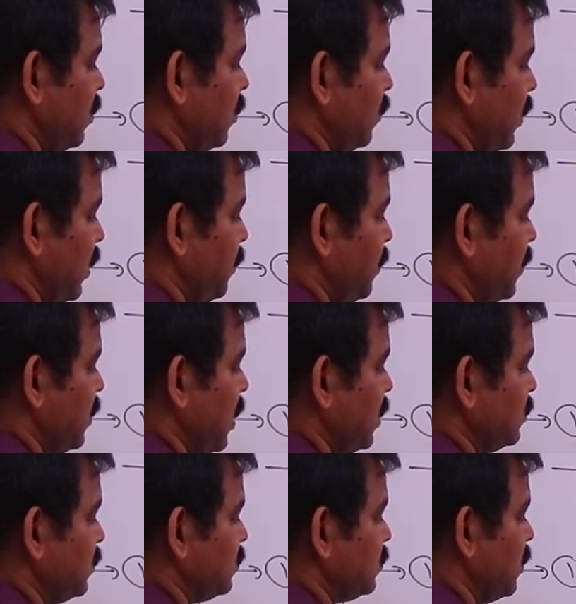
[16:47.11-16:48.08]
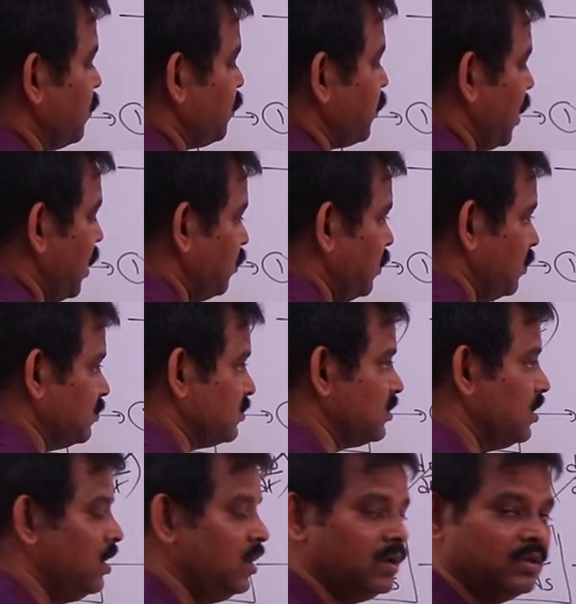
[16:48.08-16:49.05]
Why? Because in some
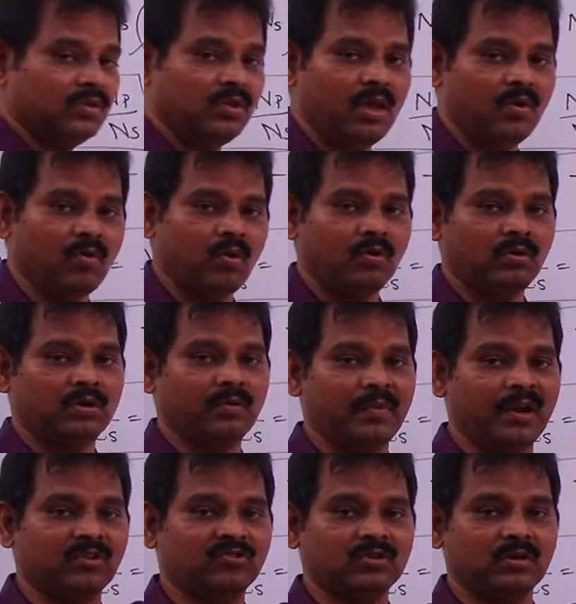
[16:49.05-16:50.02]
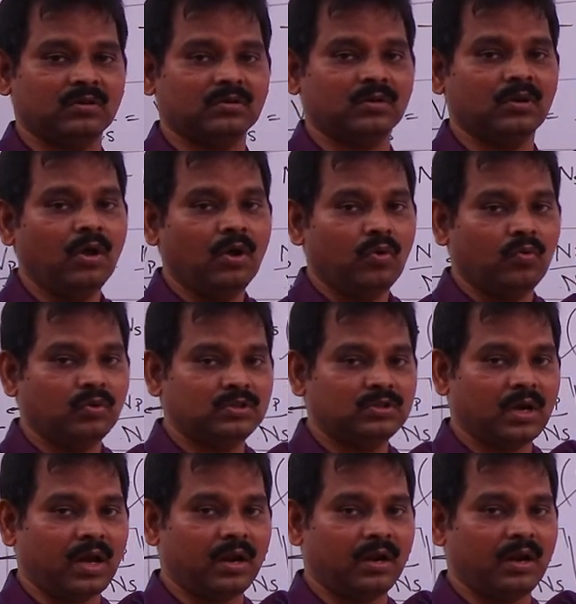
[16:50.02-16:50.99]
problems they won't mention
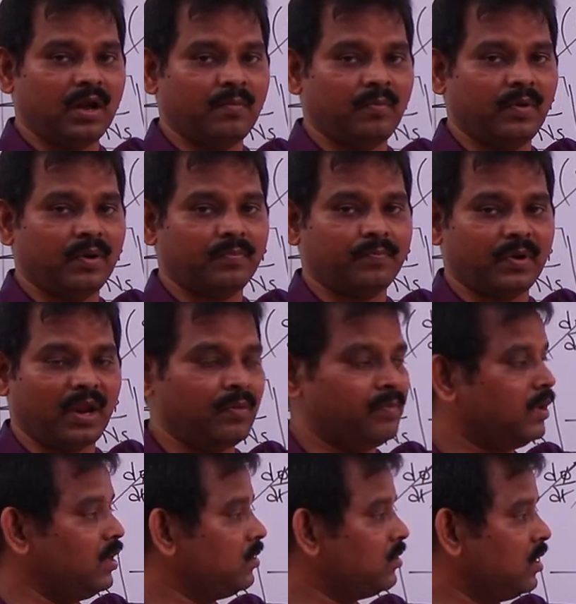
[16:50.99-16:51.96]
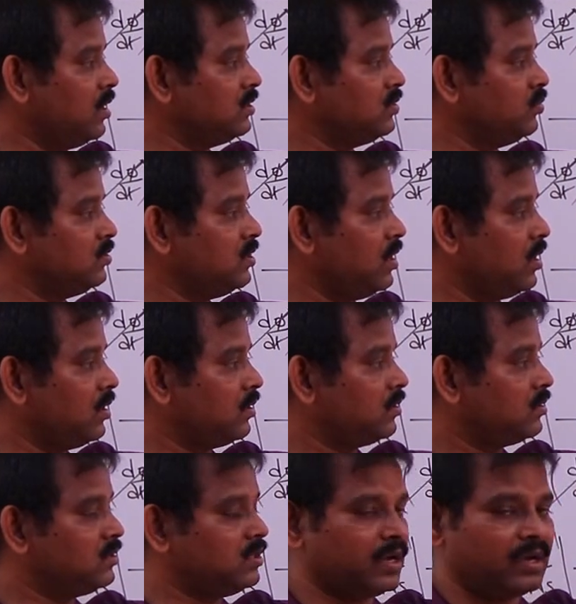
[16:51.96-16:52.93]
which are number of primary turns, which are
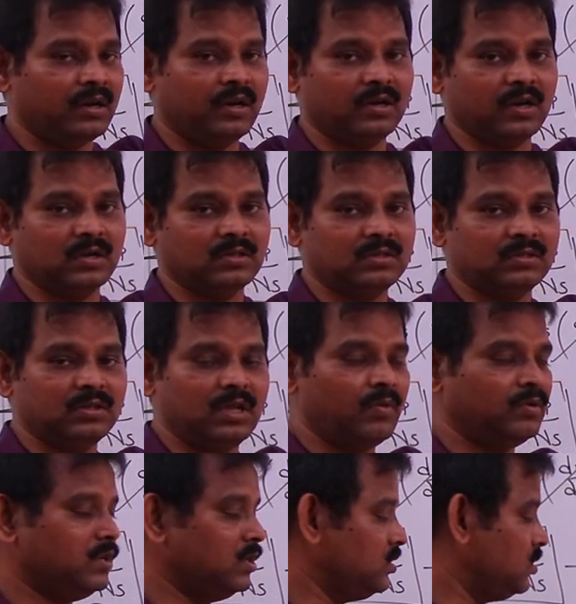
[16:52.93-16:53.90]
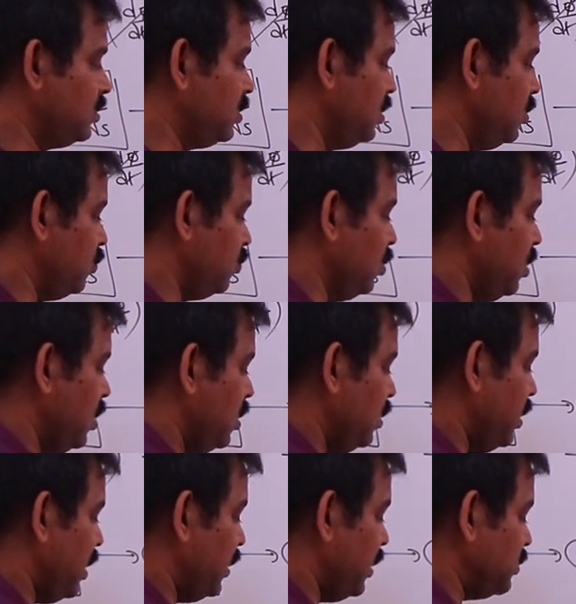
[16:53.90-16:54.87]
secondary turns. They will just give
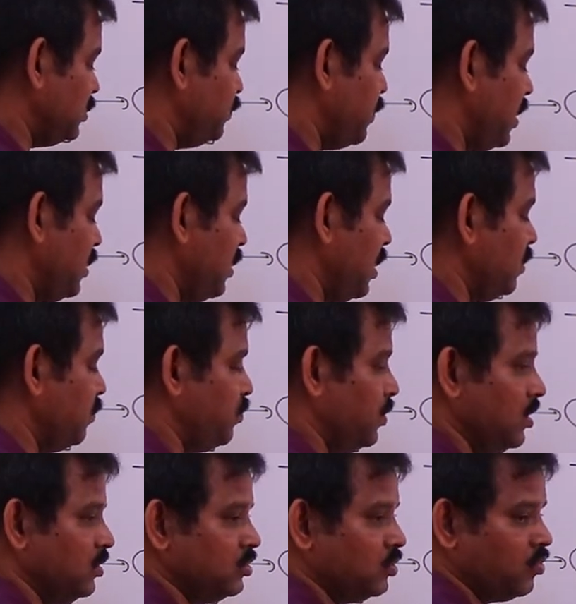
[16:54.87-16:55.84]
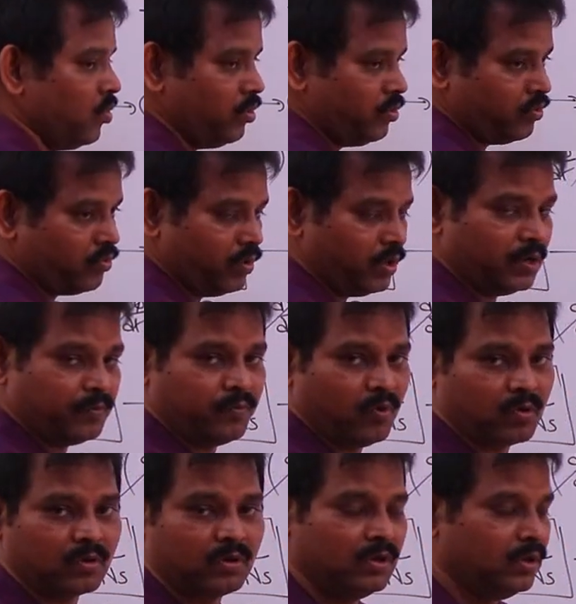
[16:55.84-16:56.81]
NS by NP is equal to
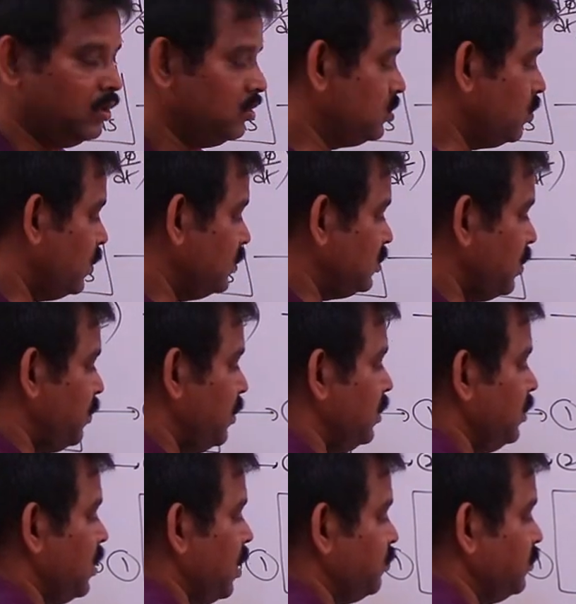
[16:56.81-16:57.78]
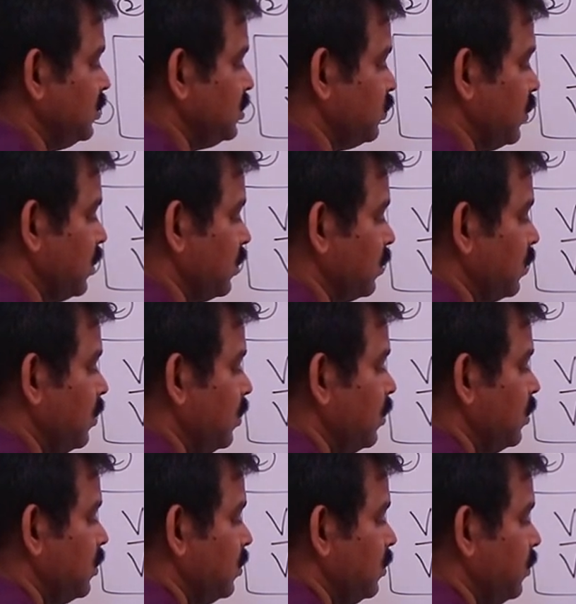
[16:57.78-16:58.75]
24. So what is the meaning of this one?
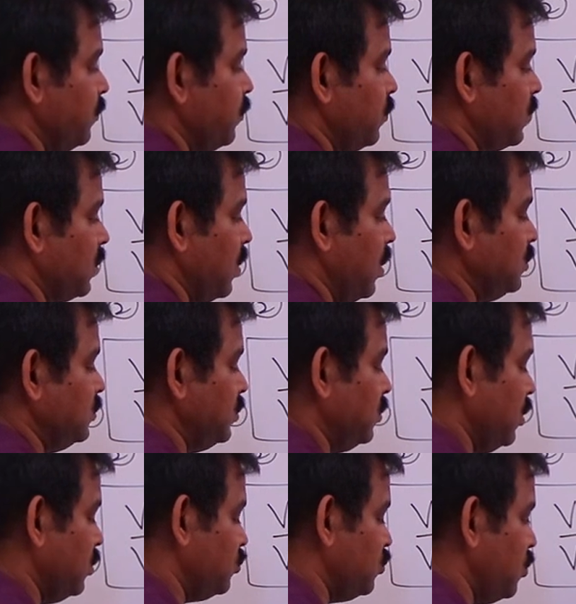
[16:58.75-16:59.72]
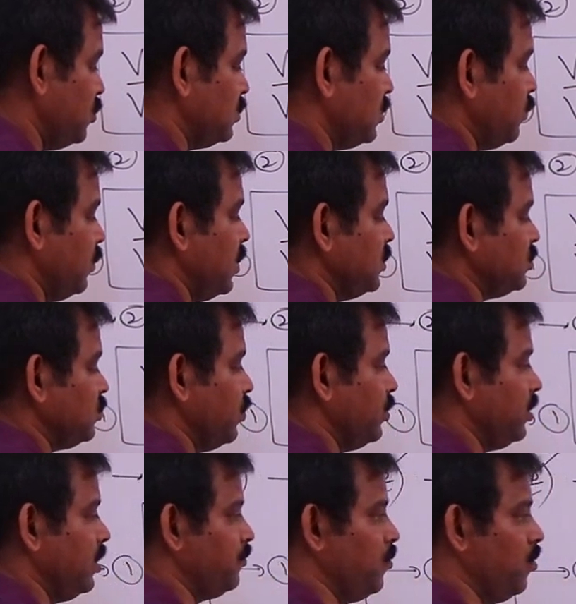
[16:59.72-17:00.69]
If turns ratio is given as
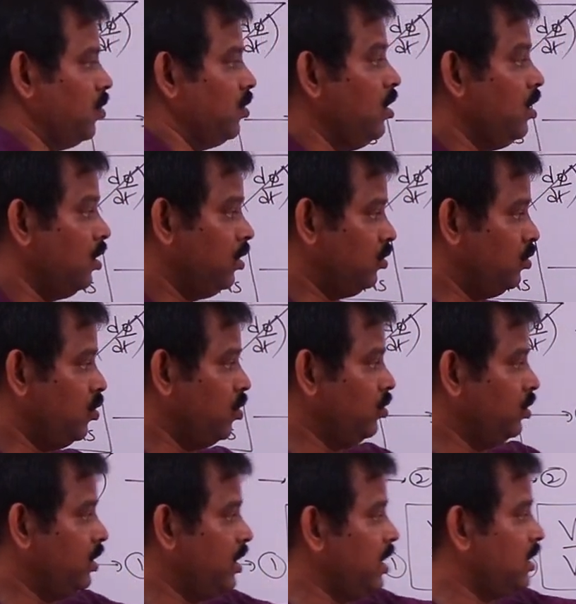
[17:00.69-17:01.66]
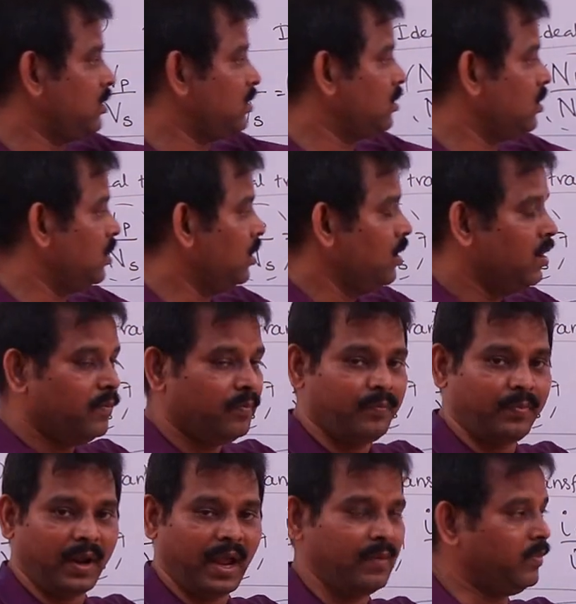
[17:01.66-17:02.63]
24, don't take
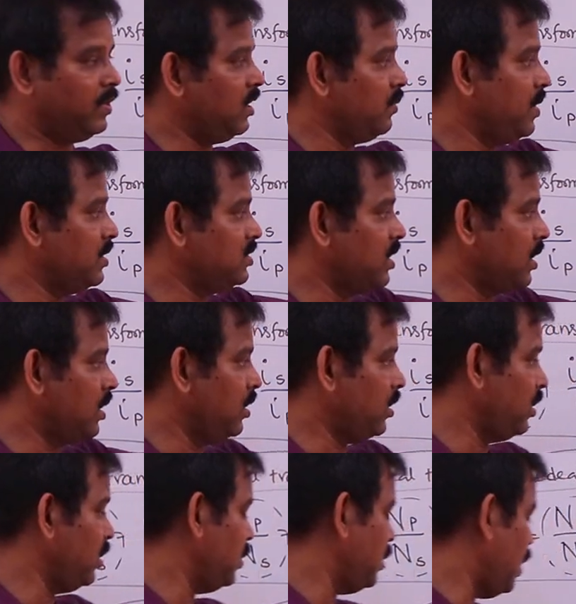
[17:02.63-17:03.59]
primary by secondary.